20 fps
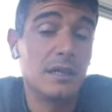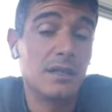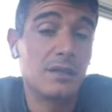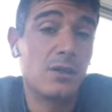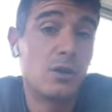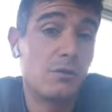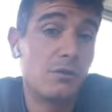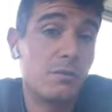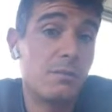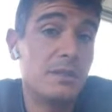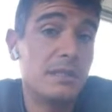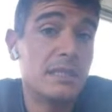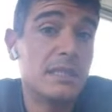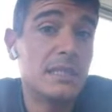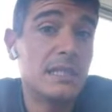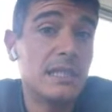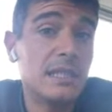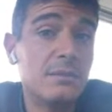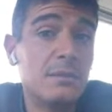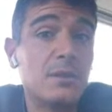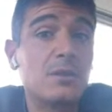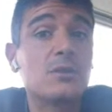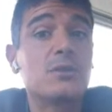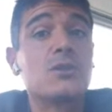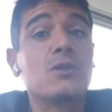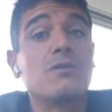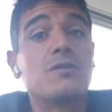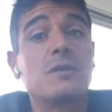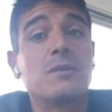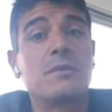government side, but
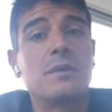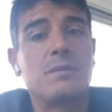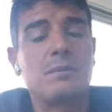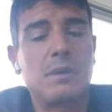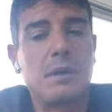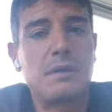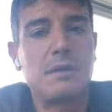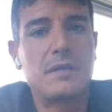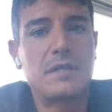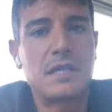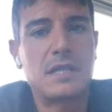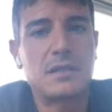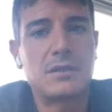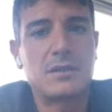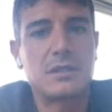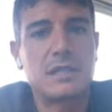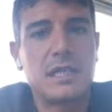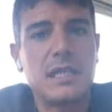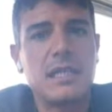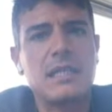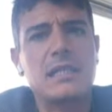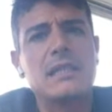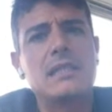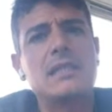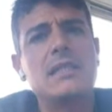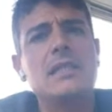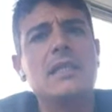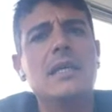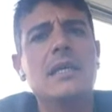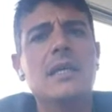also from the private sector side, and
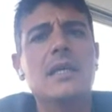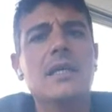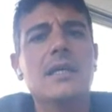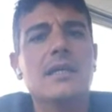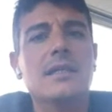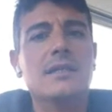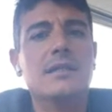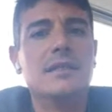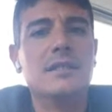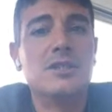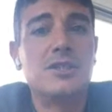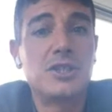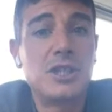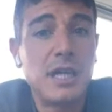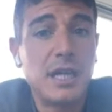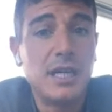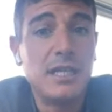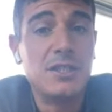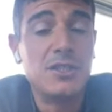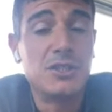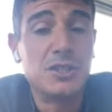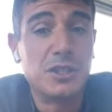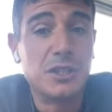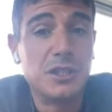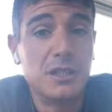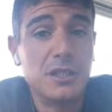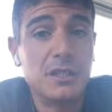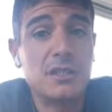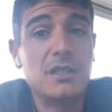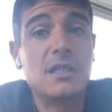see the
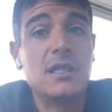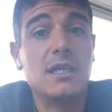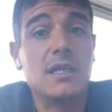challenging